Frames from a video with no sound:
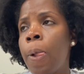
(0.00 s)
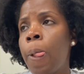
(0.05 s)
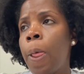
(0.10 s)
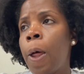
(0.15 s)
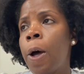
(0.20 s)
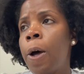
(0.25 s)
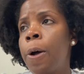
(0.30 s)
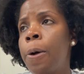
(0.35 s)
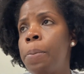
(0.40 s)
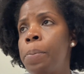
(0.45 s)

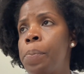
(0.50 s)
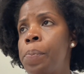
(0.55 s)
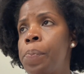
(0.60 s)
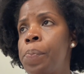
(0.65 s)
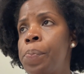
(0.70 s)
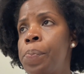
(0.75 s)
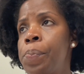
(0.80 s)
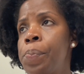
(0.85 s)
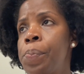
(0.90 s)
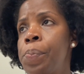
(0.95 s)
Um,
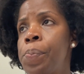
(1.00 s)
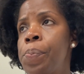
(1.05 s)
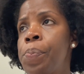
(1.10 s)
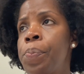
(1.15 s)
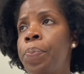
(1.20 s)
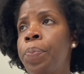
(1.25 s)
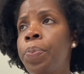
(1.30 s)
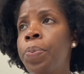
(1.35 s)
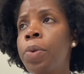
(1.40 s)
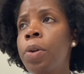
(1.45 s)

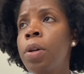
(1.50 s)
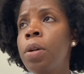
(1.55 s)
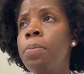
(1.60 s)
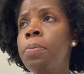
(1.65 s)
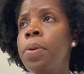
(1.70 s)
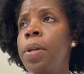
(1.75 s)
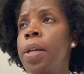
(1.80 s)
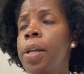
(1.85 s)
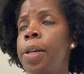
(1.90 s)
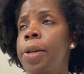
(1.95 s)
could
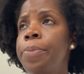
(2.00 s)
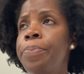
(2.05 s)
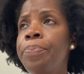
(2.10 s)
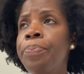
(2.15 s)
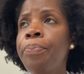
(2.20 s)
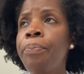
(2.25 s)
be,